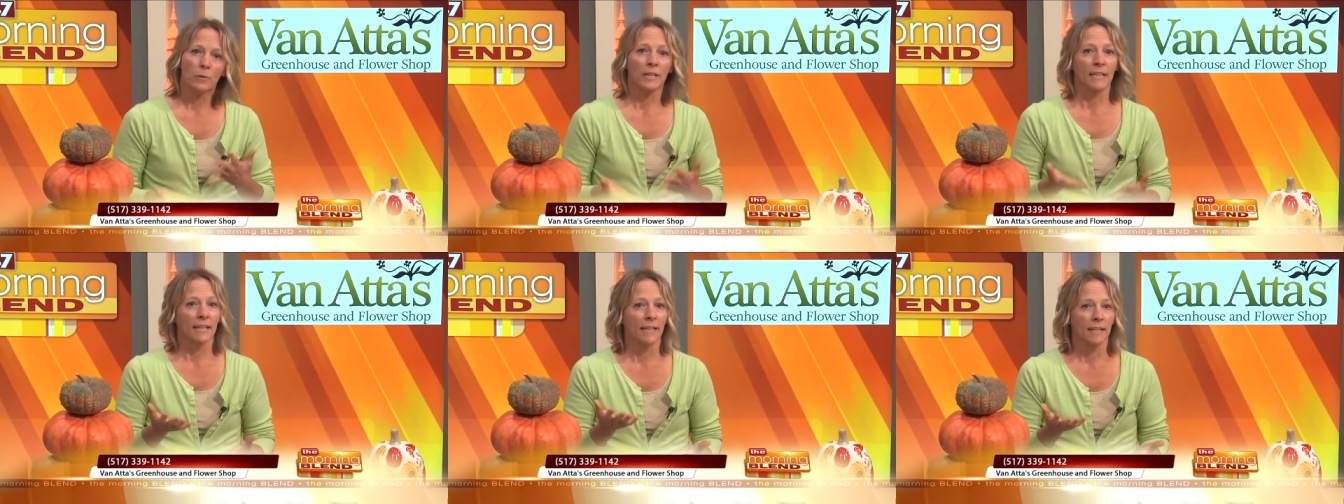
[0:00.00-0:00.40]

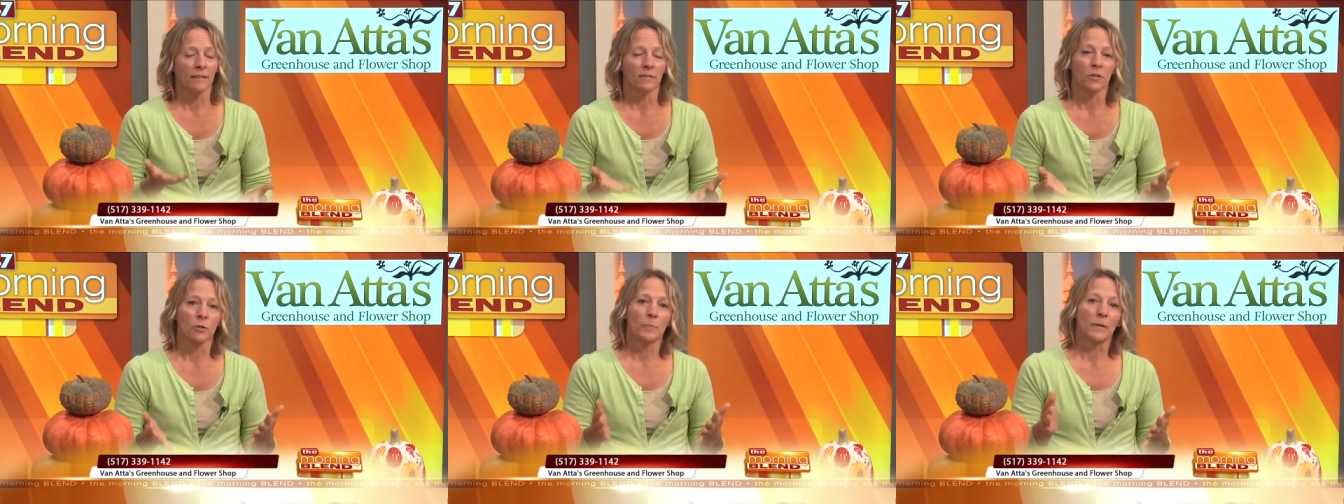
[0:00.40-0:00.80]
getting a
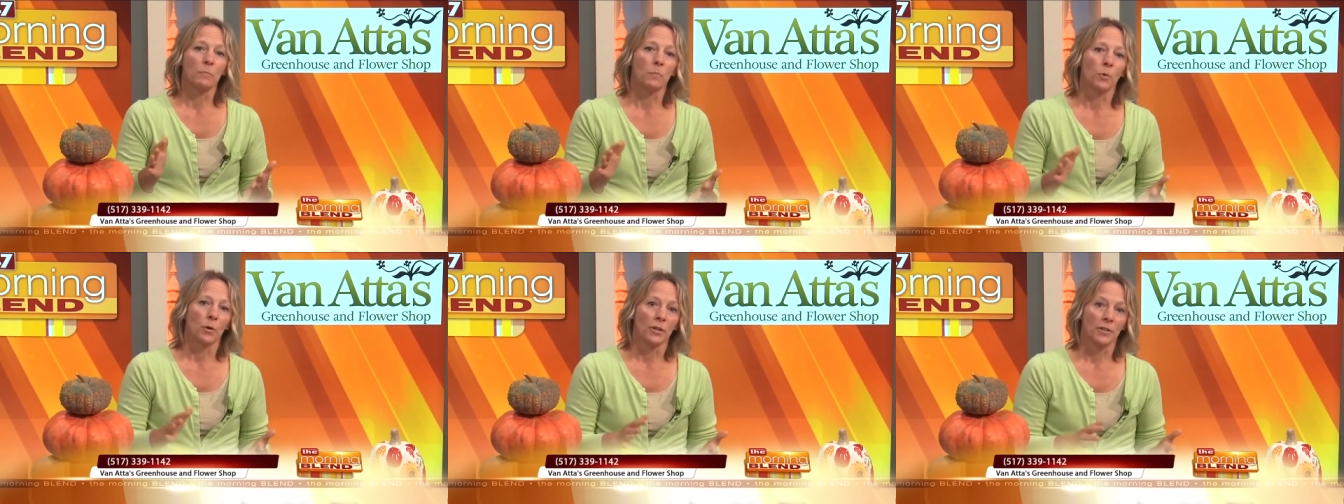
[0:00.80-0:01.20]
little bit
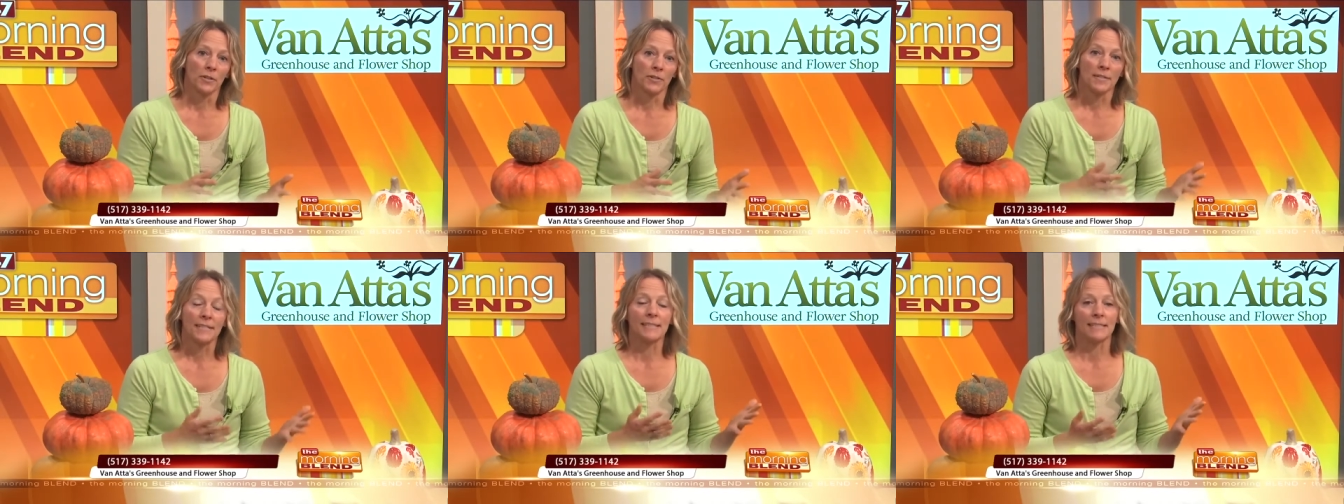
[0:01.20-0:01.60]
more
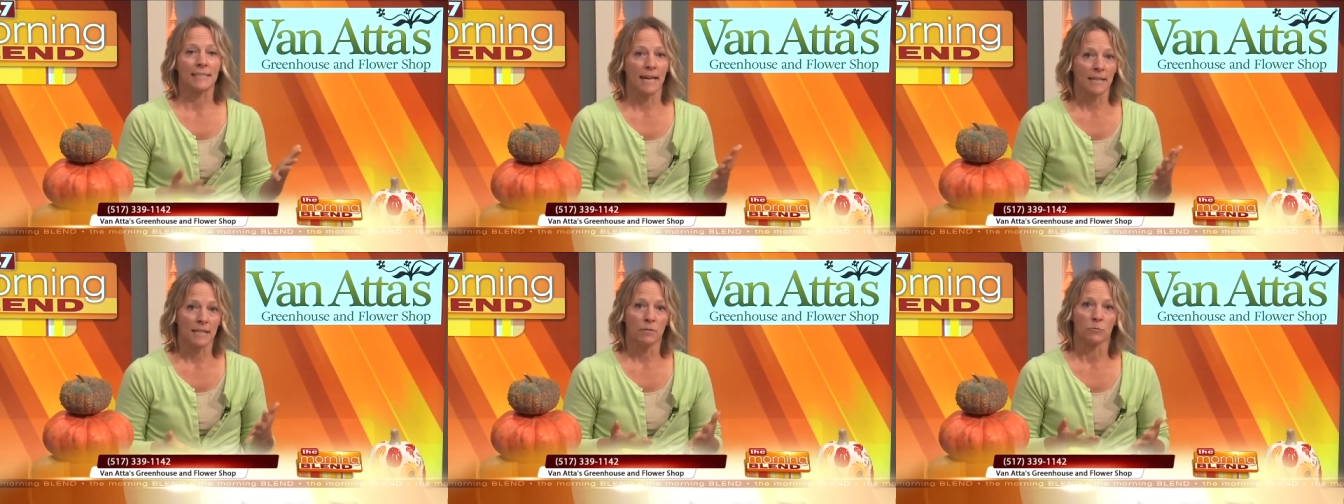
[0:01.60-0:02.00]

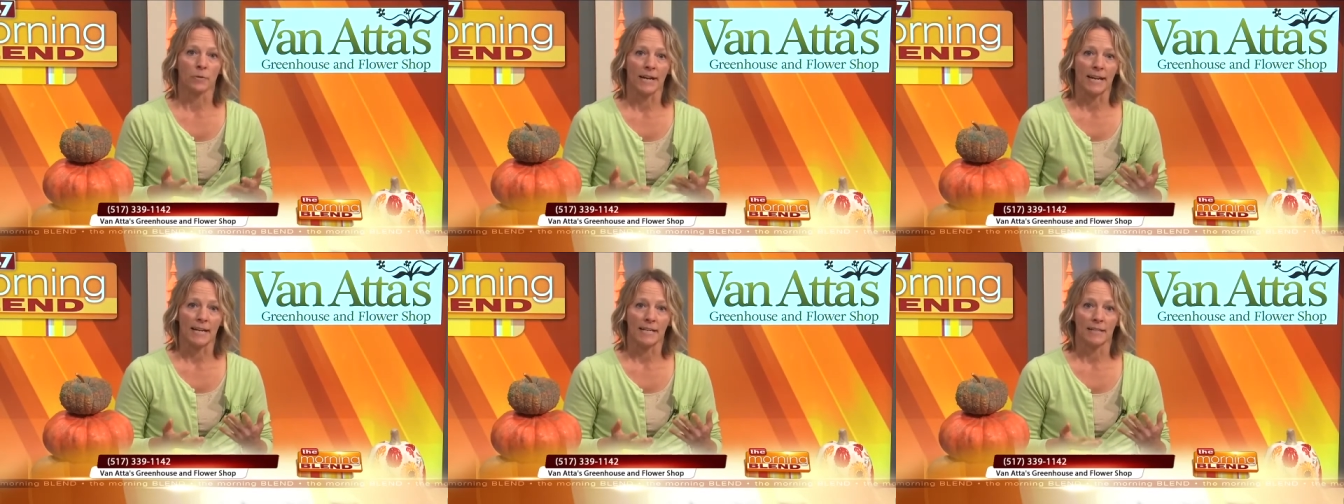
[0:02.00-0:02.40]
steady
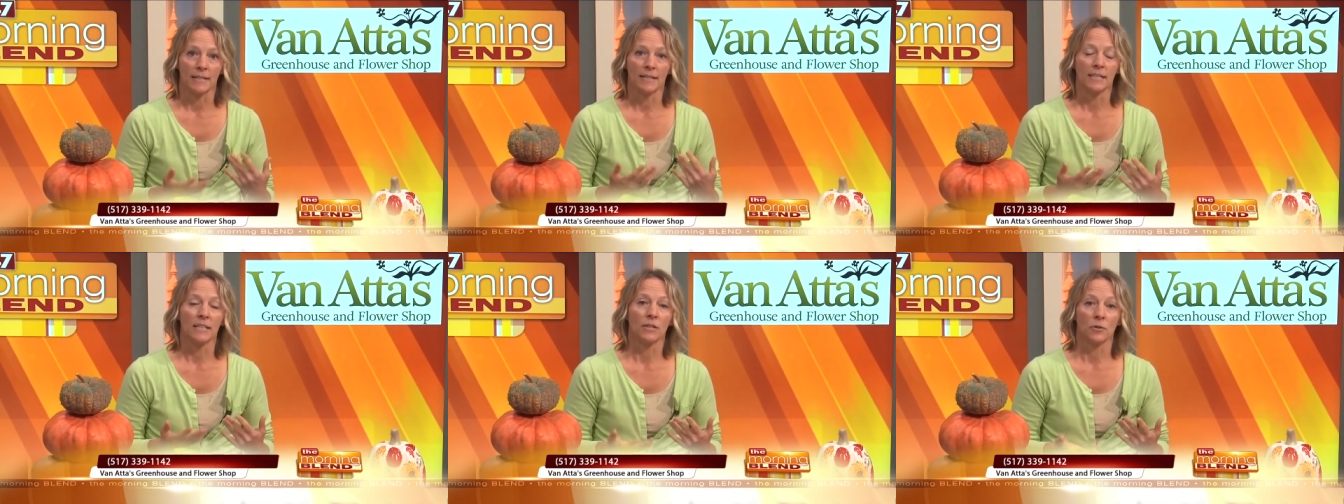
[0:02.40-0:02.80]
rain,
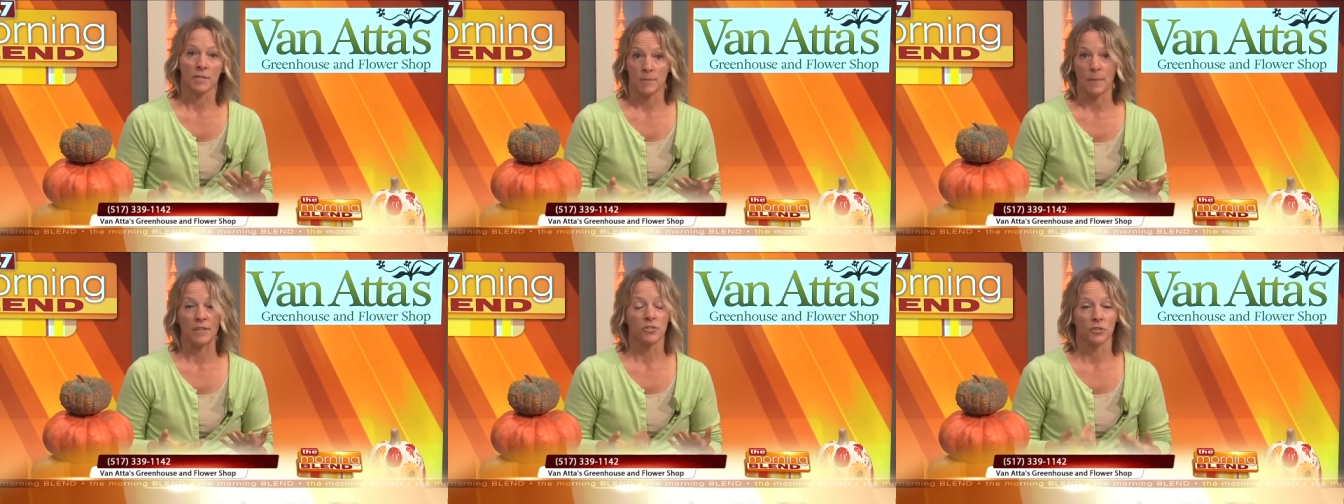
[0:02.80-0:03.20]
you know,
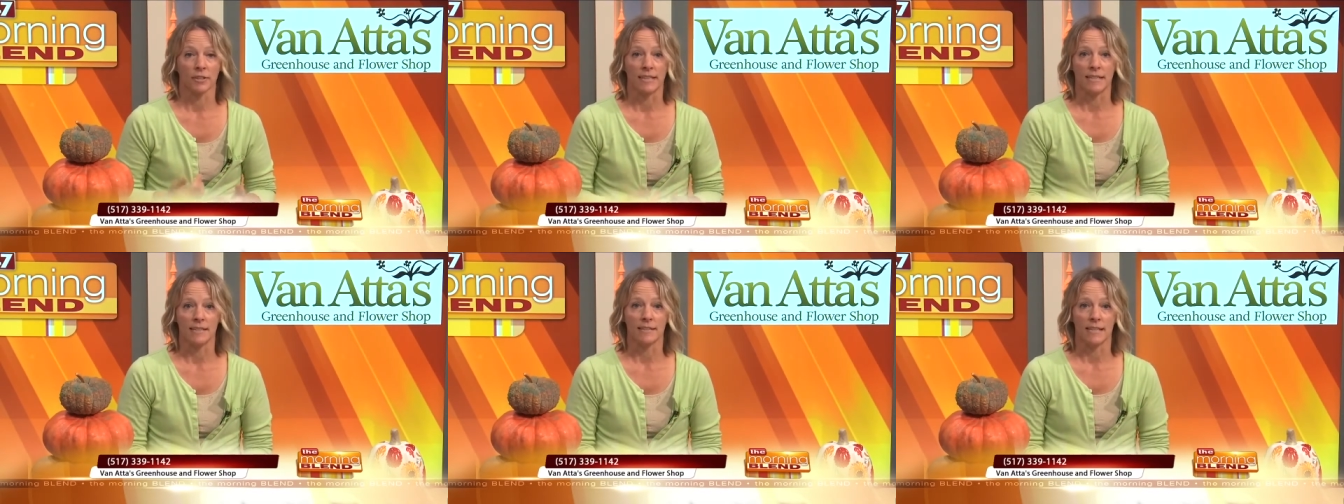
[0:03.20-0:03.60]

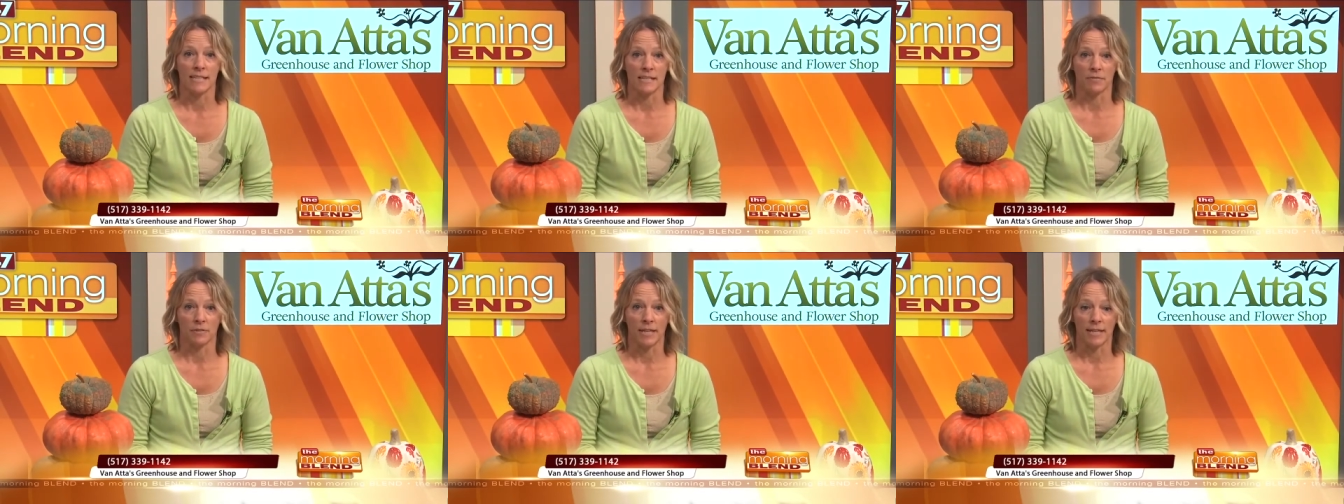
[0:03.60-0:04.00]
especially in the
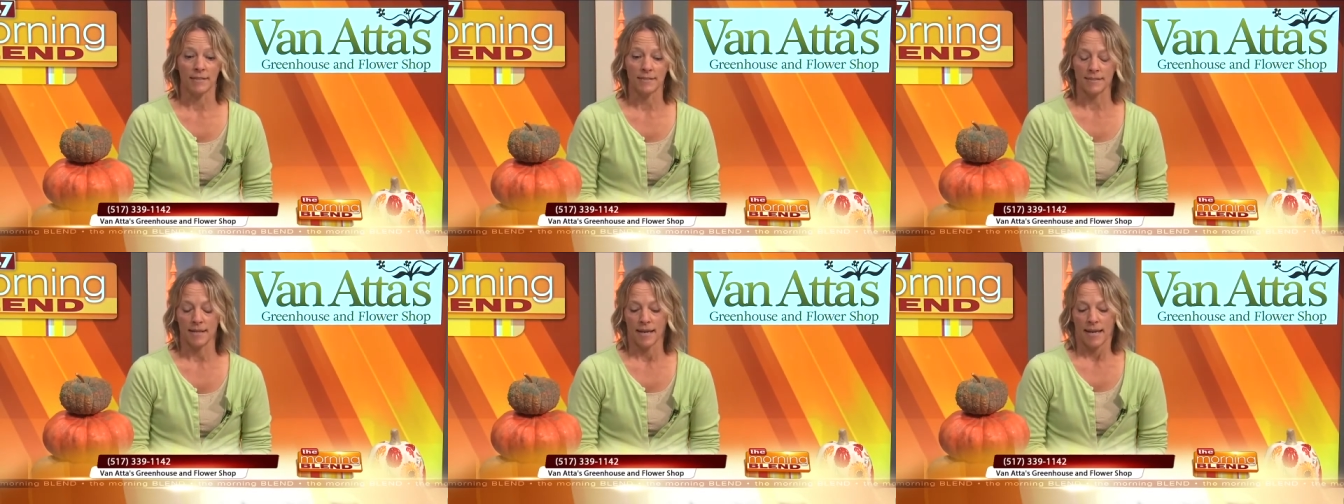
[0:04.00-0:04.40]

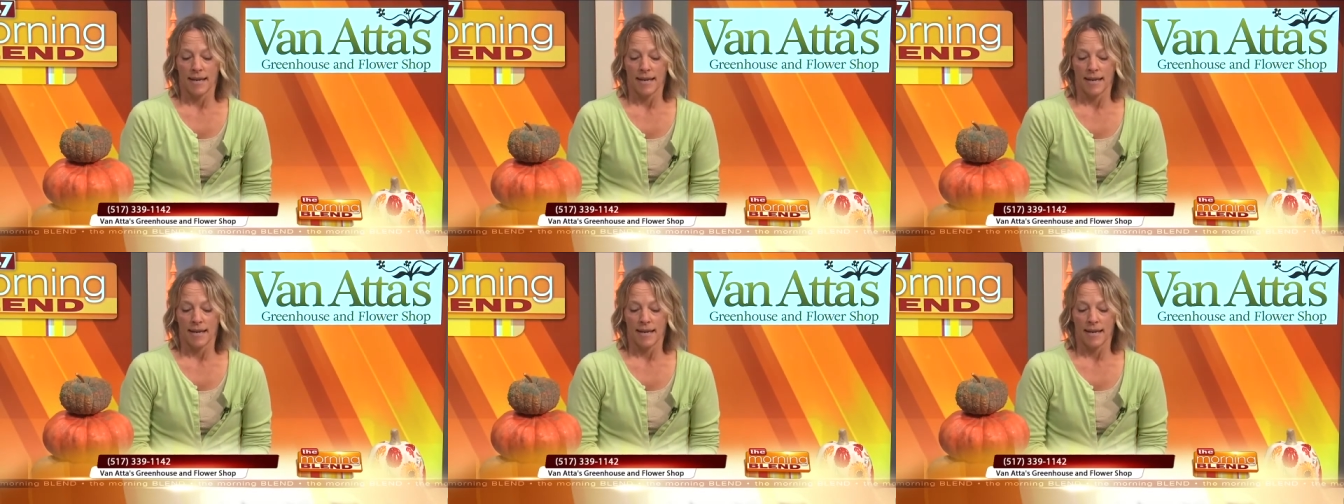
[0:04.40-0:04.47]
evenings.